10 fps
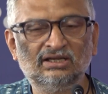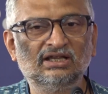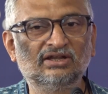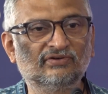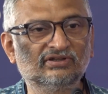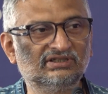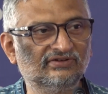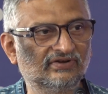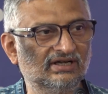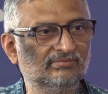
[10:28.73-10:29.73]
It was
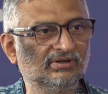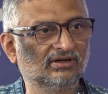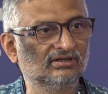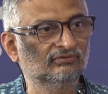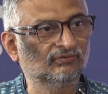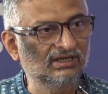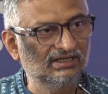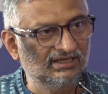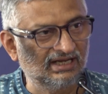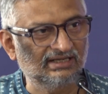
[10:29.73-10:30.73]
different because
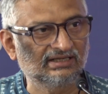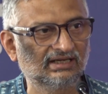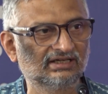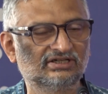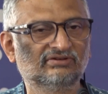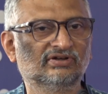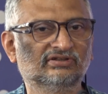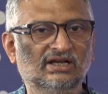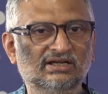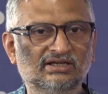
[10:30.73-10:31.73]
only data collection was
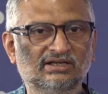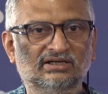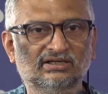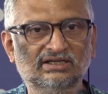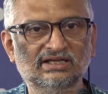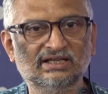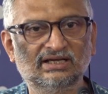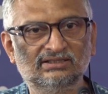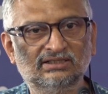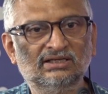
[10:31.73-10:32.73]
done in
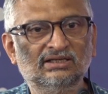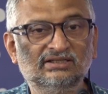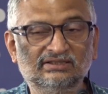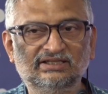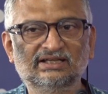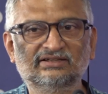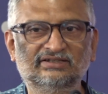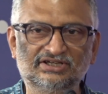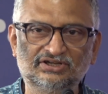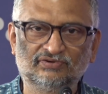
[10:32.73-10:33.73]
India, the
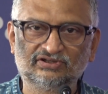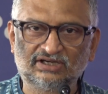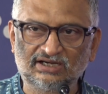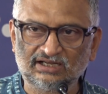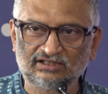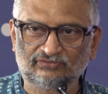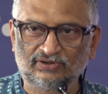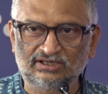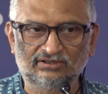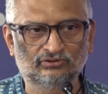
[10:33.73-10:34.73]
theorization was done
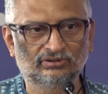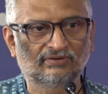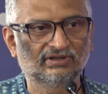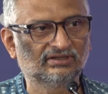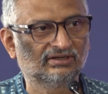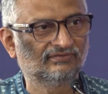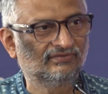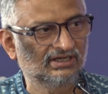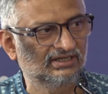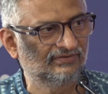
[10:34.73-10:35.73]
elsewhere, so there was a
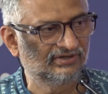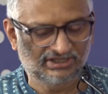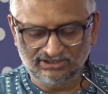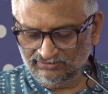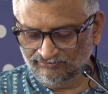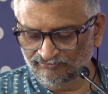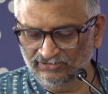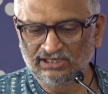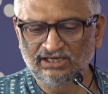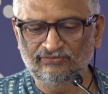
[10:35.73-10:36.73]
work division.
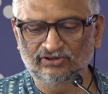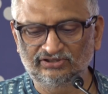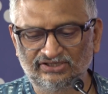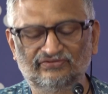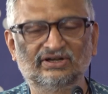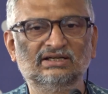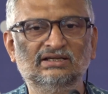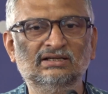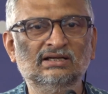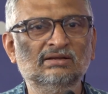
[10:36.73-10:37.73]
It was
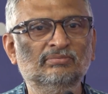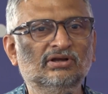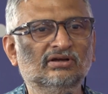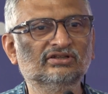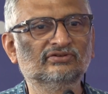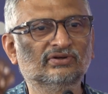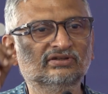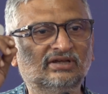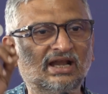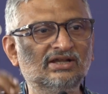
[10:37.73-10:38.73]
different because it
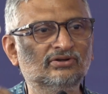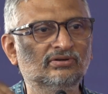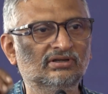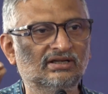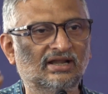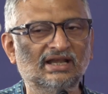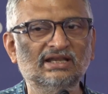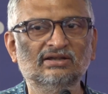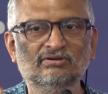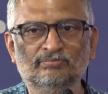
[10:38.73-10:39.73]
was trying to
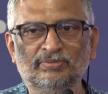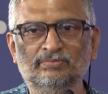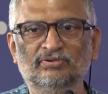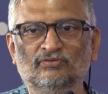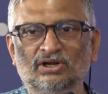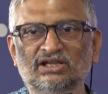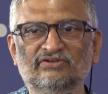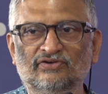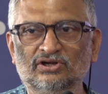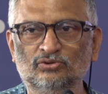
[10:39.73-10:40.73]
train people only
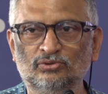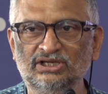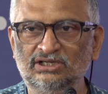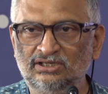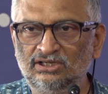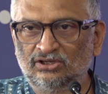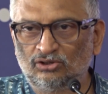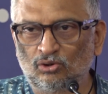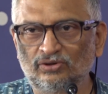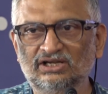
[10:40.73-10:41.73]
for doing
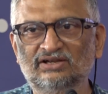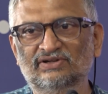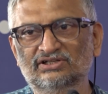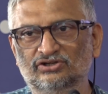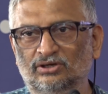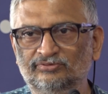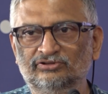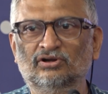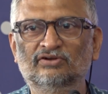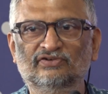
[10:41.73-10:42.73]
lower level jobs,
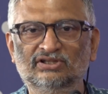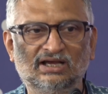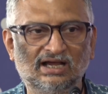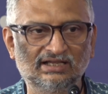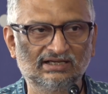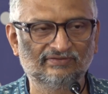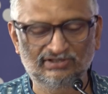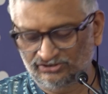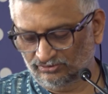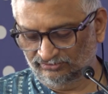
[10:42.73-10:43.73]
not for the higher
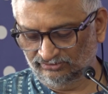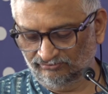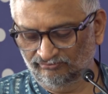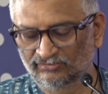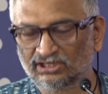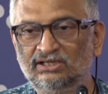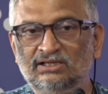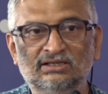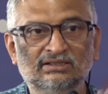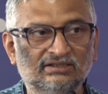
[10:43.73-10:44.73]
level jobs.
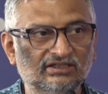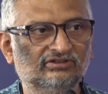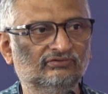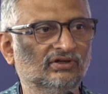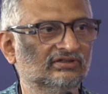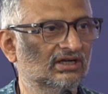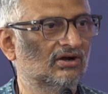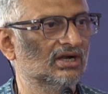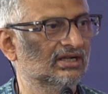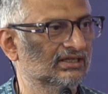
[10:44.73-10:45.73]
This was the
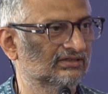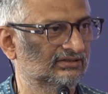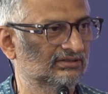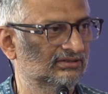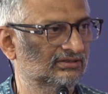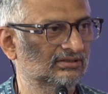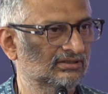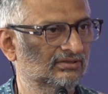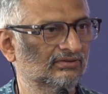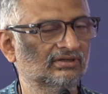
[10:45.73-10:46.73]
context
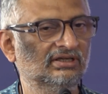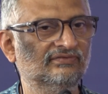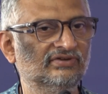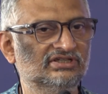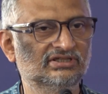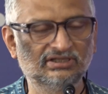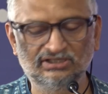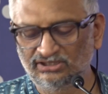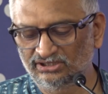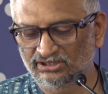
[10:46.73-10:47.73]
in which
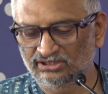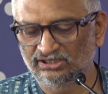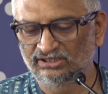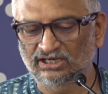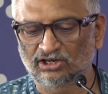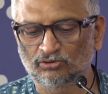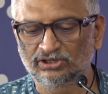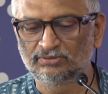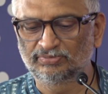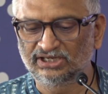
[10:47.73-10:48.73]
in the
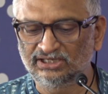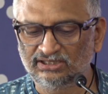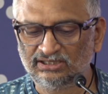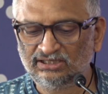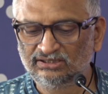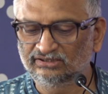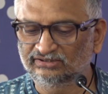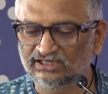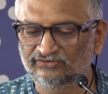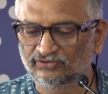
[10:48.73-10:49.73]
colonial period the
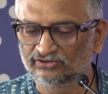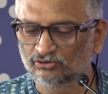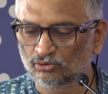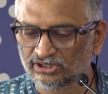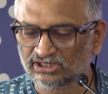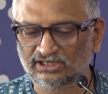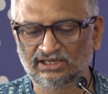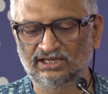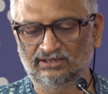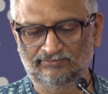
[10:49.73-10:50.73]
science was growing in
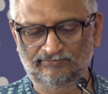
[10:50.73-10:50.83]
India.